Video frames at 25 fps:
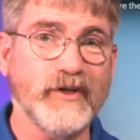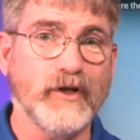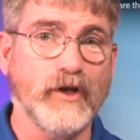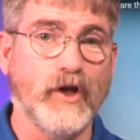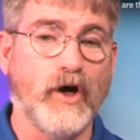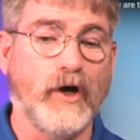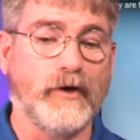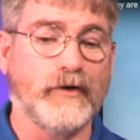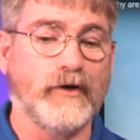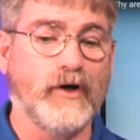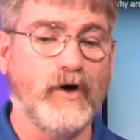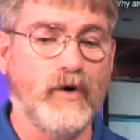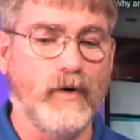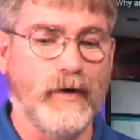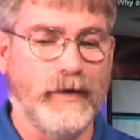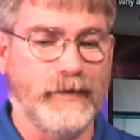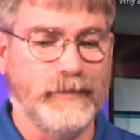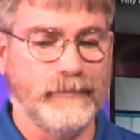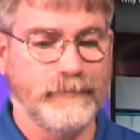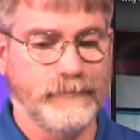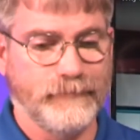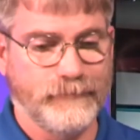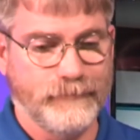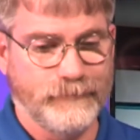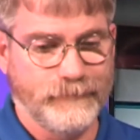
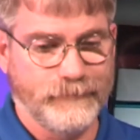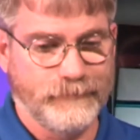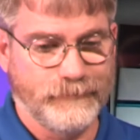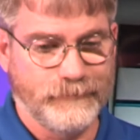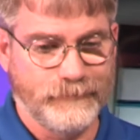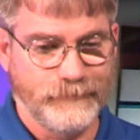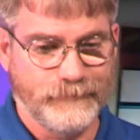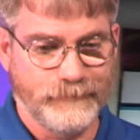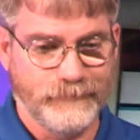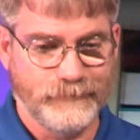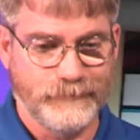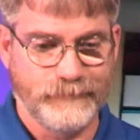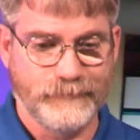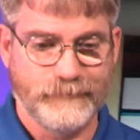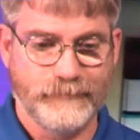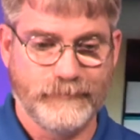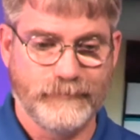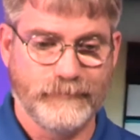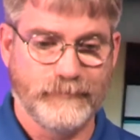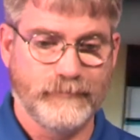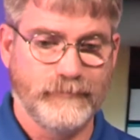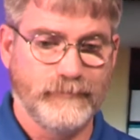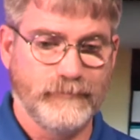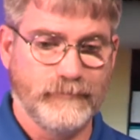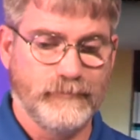ongoing. How many
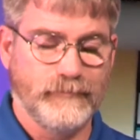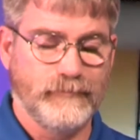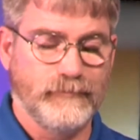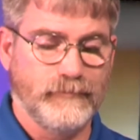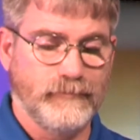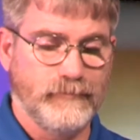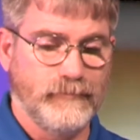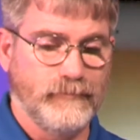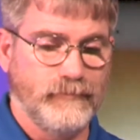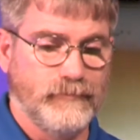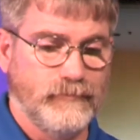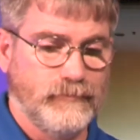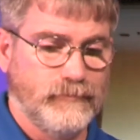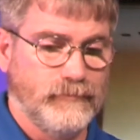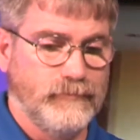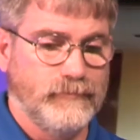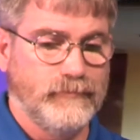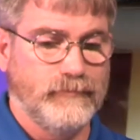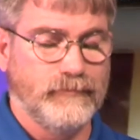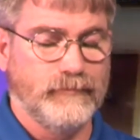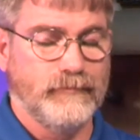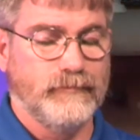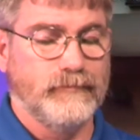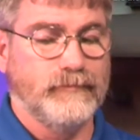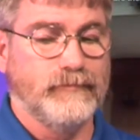properties lay empty across
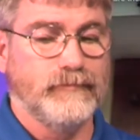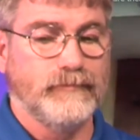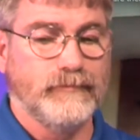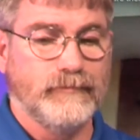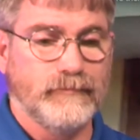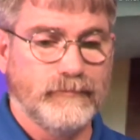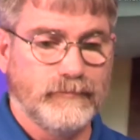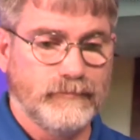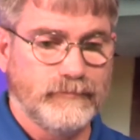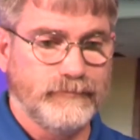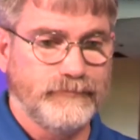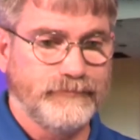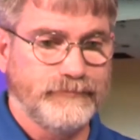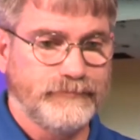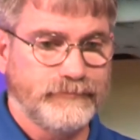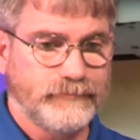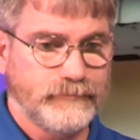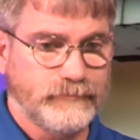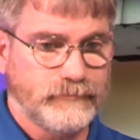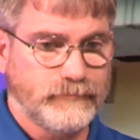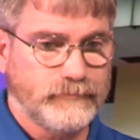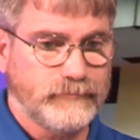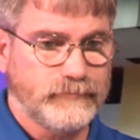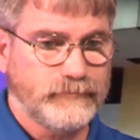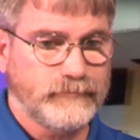China? But
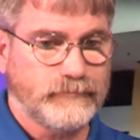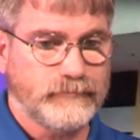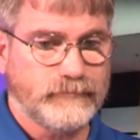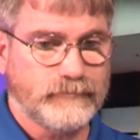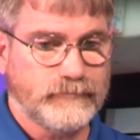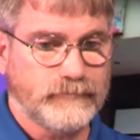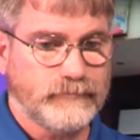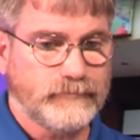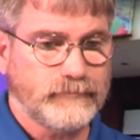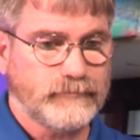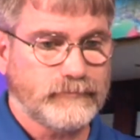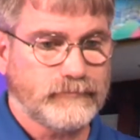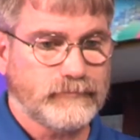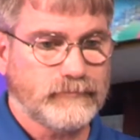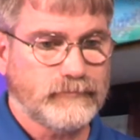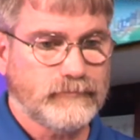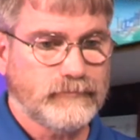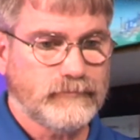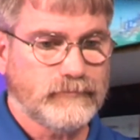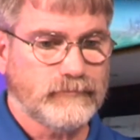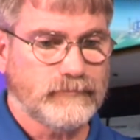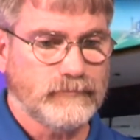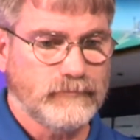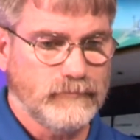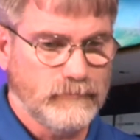some guess it could be
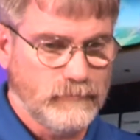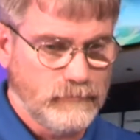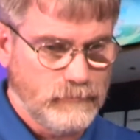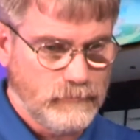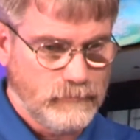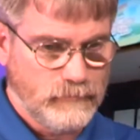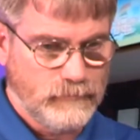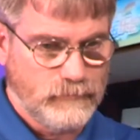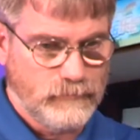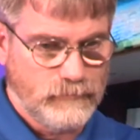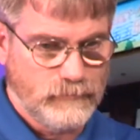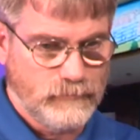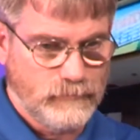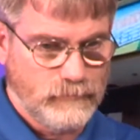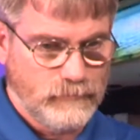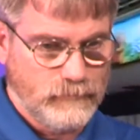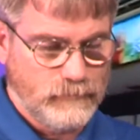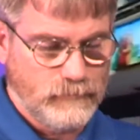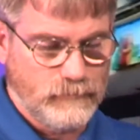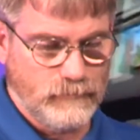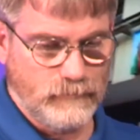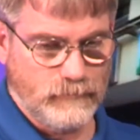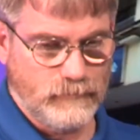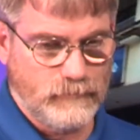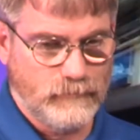as high as
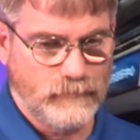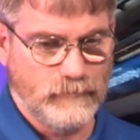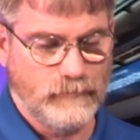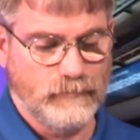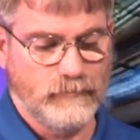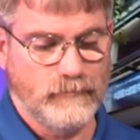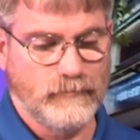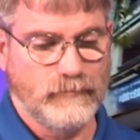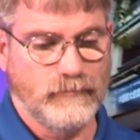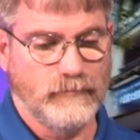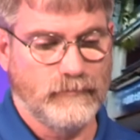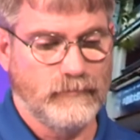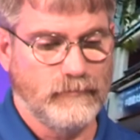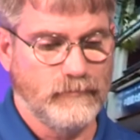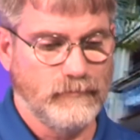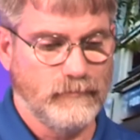64 million.